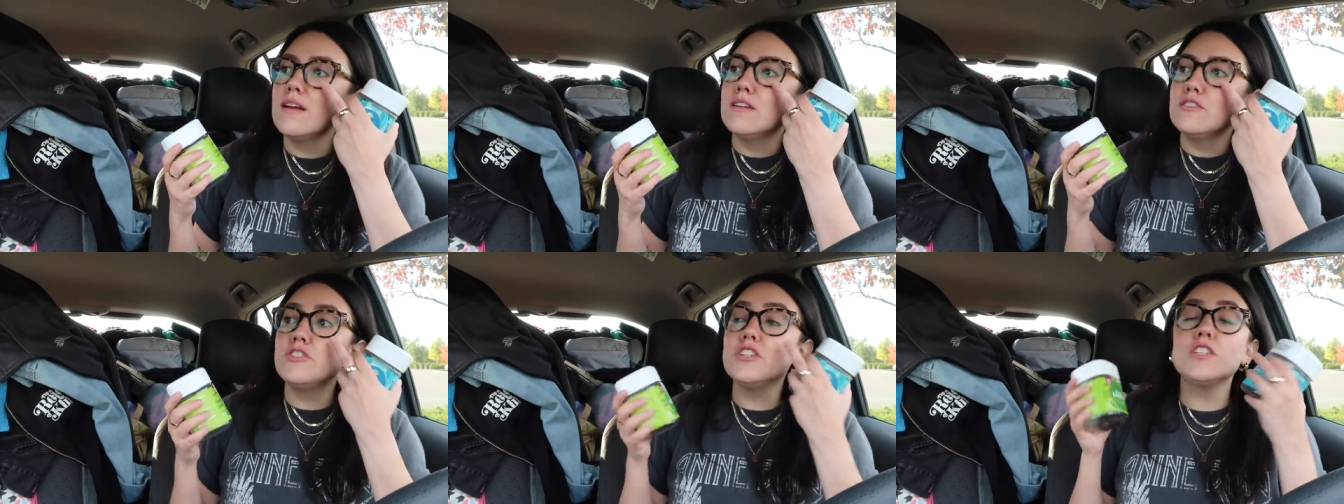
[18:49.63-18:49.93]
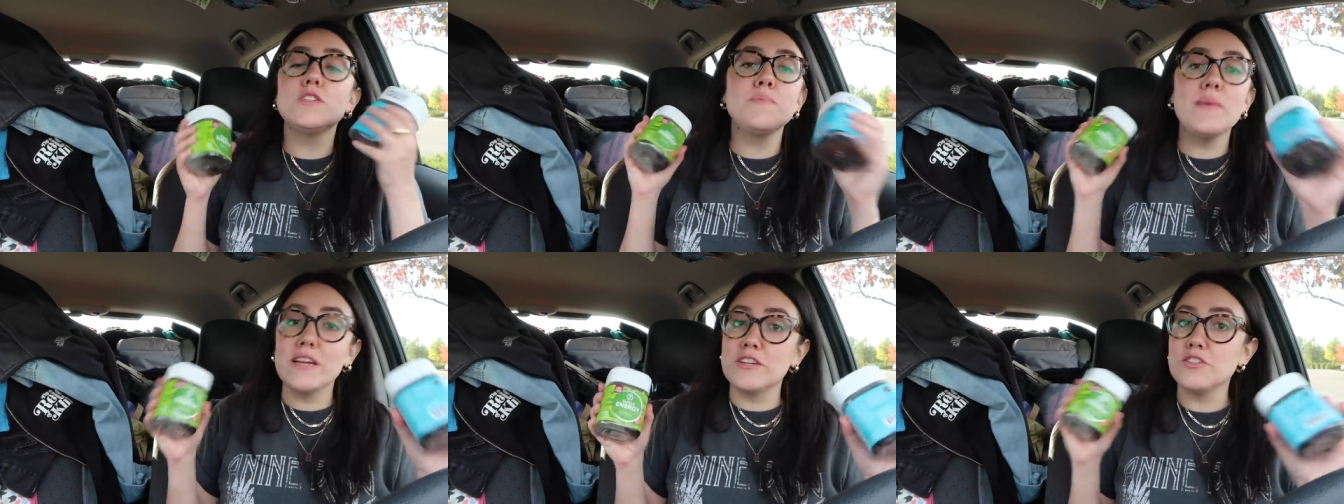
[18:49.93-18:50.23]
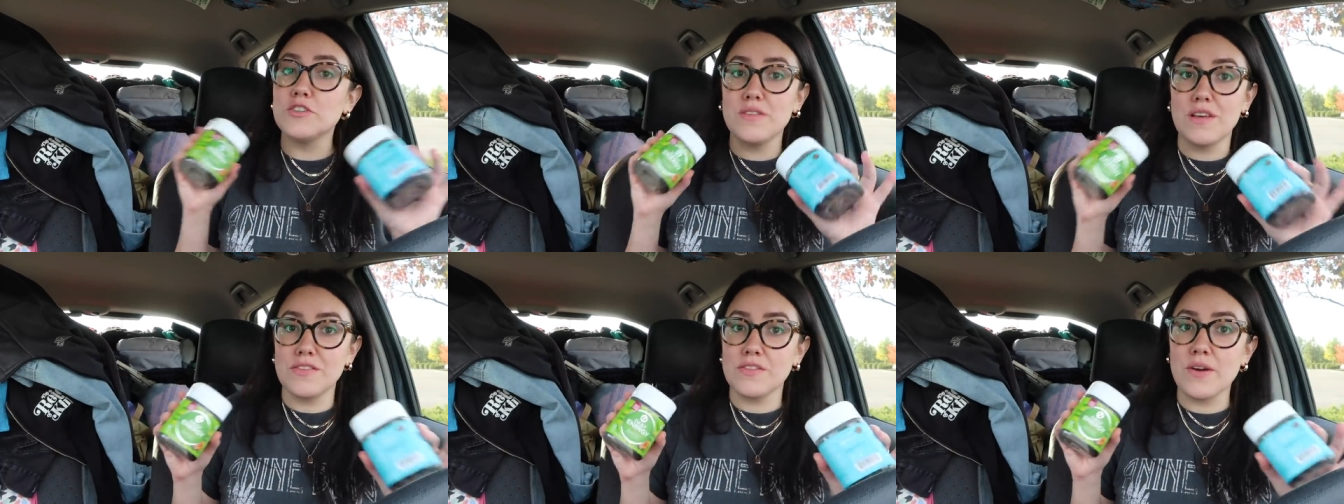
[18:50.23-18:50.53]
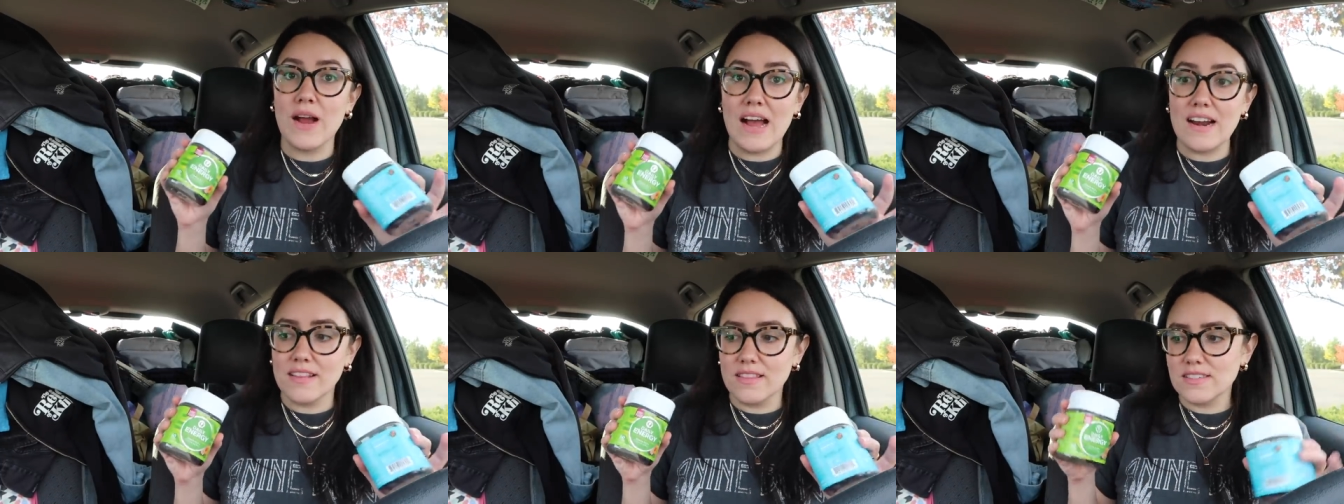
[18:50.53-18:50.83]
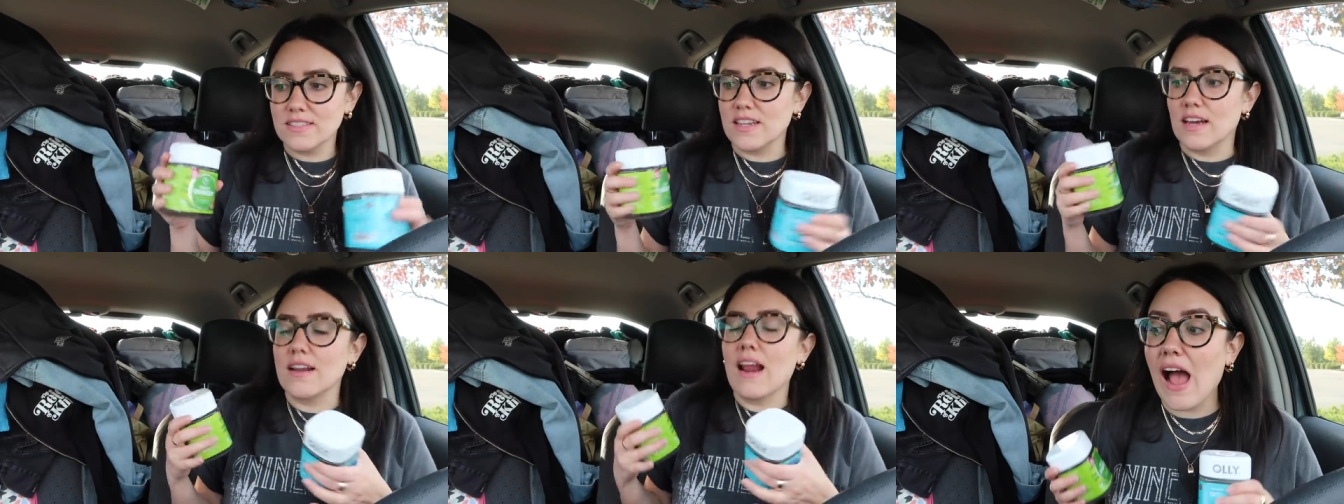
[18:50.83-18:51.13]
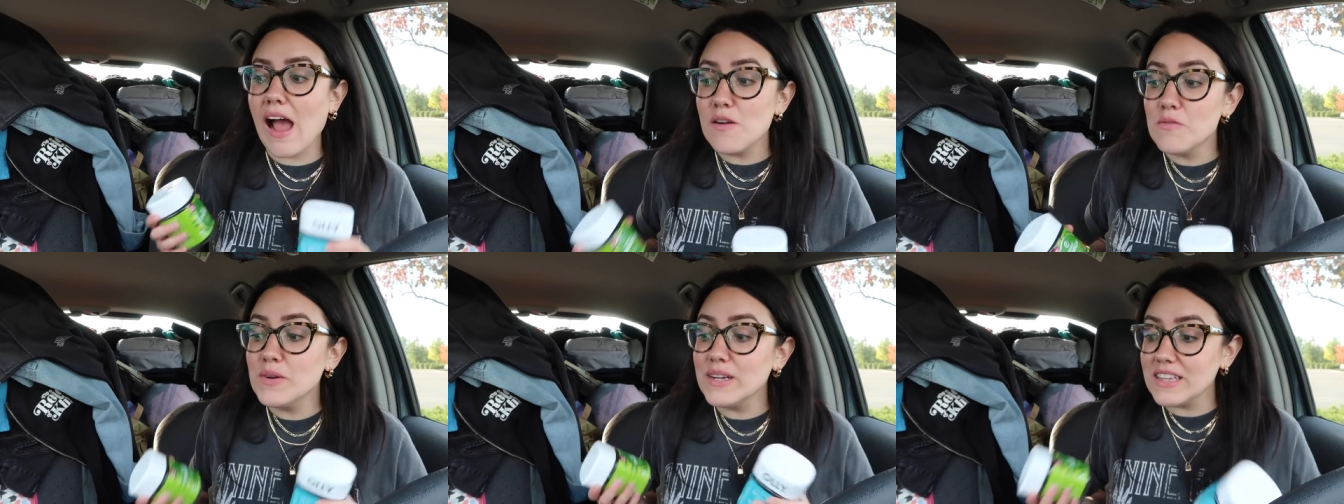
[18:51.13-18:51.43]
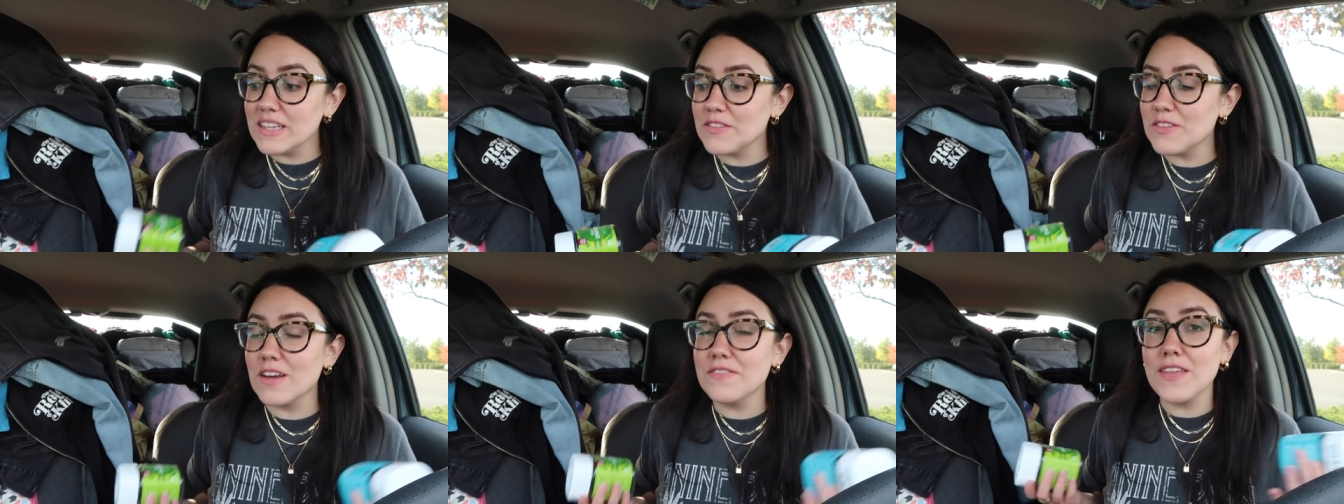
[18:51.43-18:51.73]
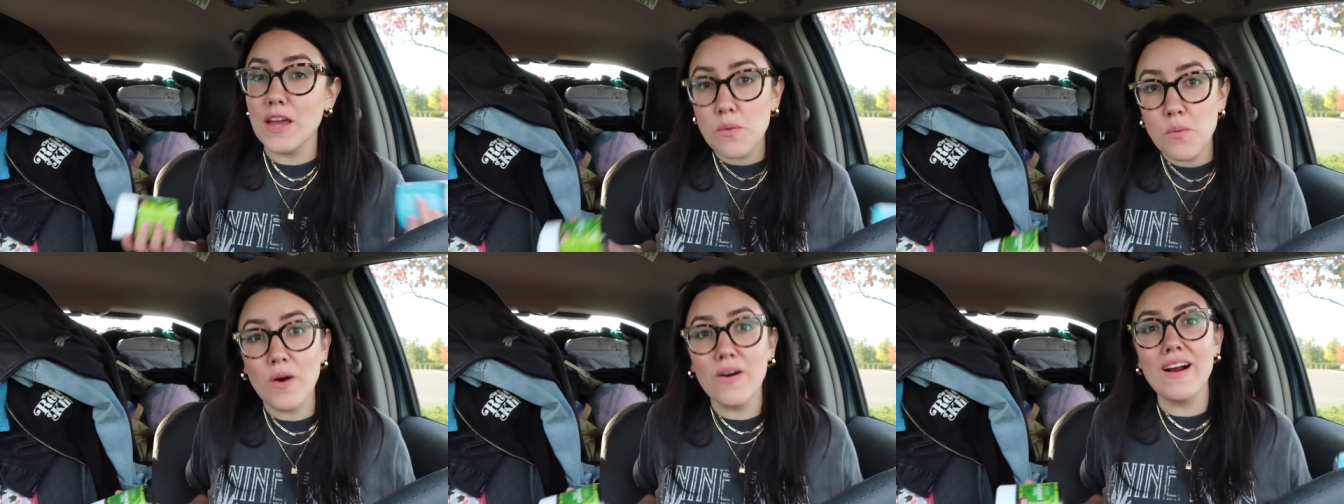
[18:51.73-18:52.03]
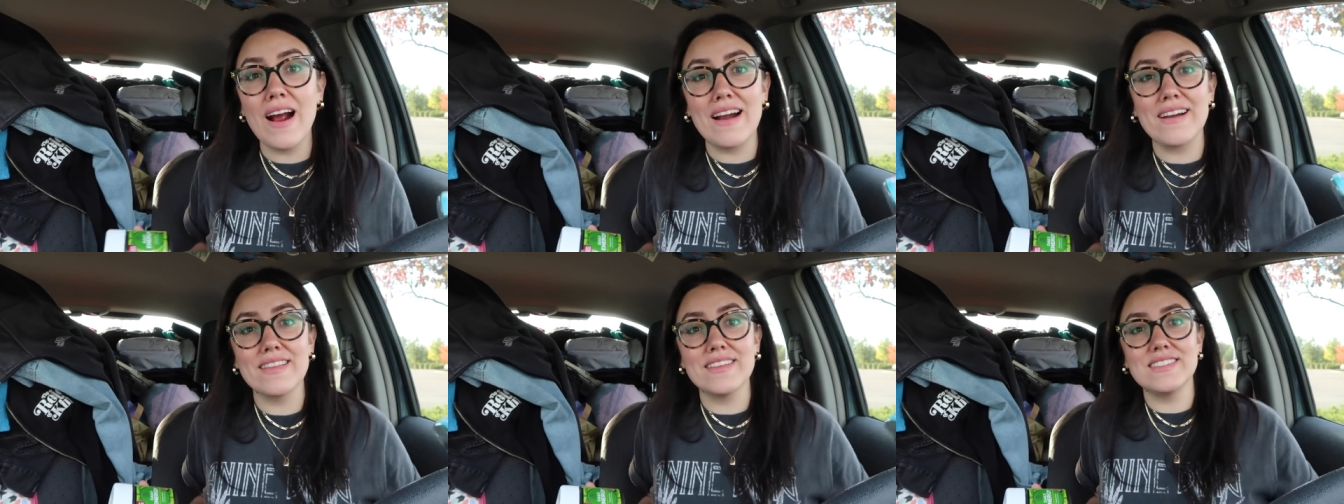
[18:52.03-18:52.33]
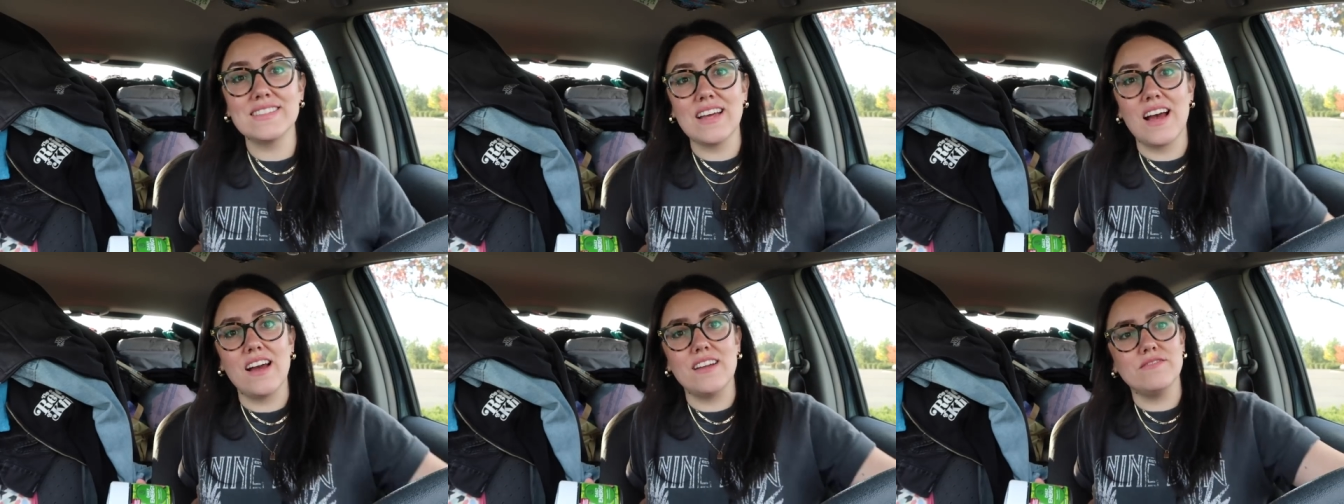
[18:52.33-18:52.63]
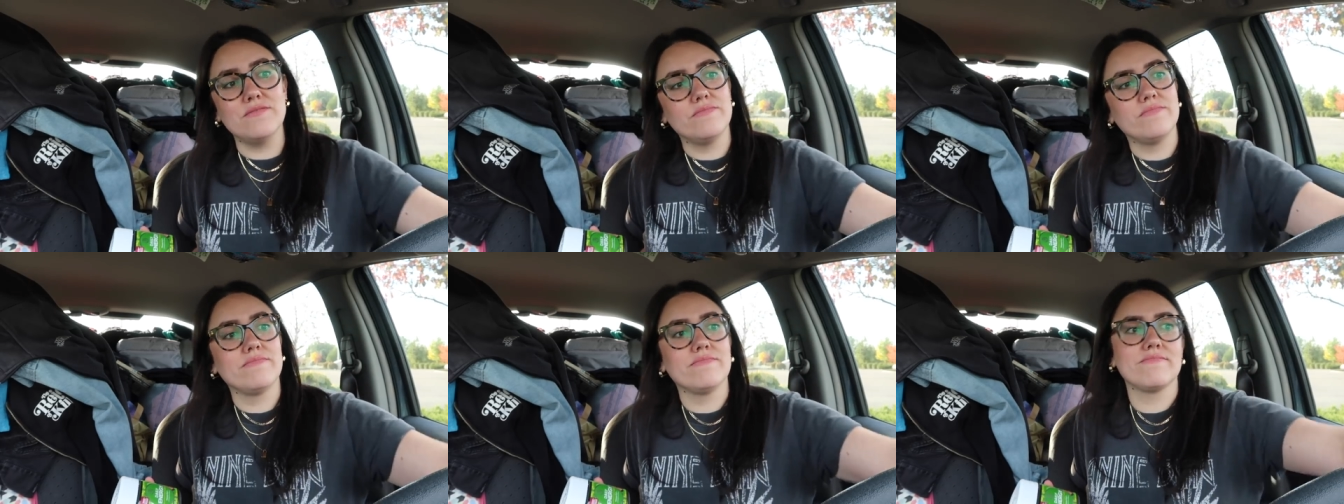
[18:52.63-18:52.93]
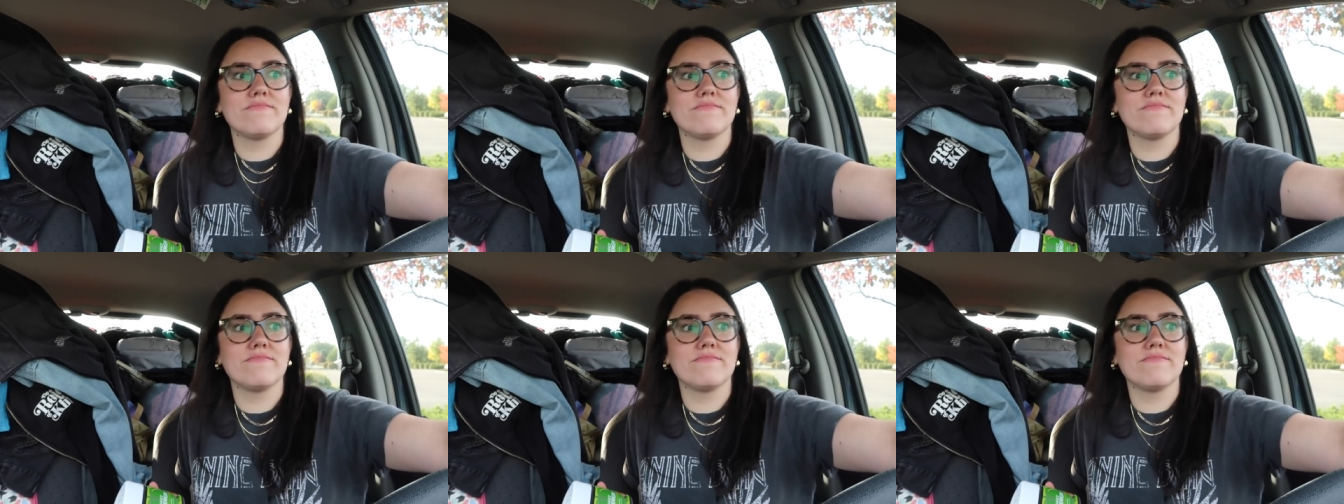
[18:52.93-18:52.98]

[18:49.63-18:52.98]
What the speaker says: just make sure that they're out of the sun. I really thought they were out of the sun.